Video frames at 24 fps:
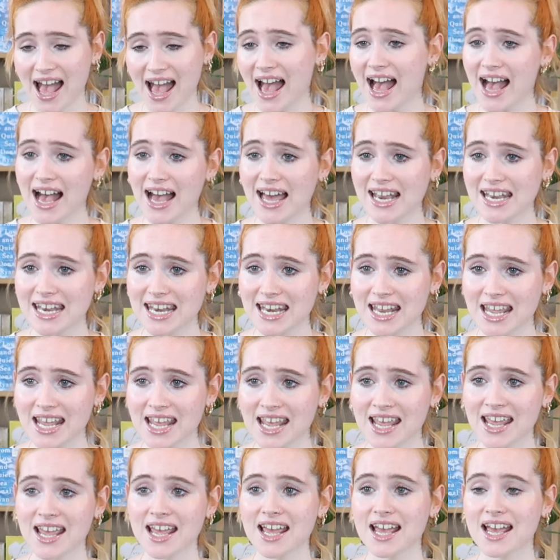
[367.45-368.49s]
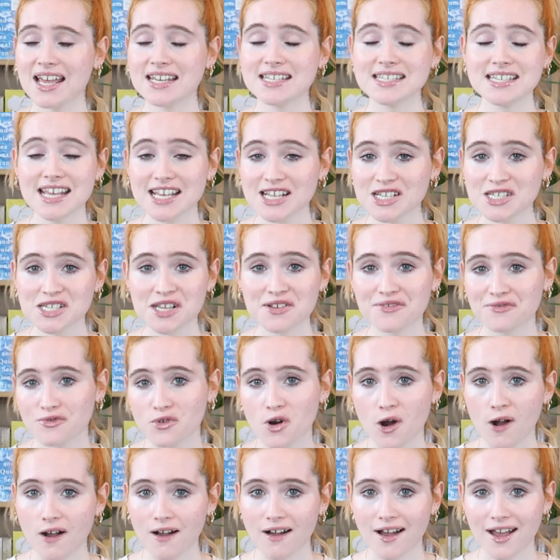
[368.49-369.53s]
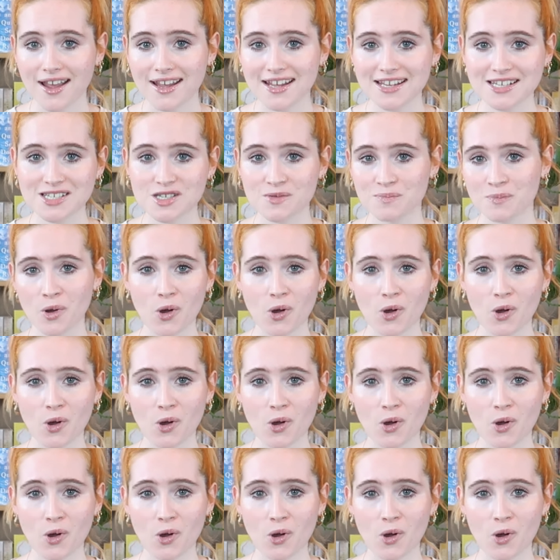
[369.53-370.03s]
an addictive ride,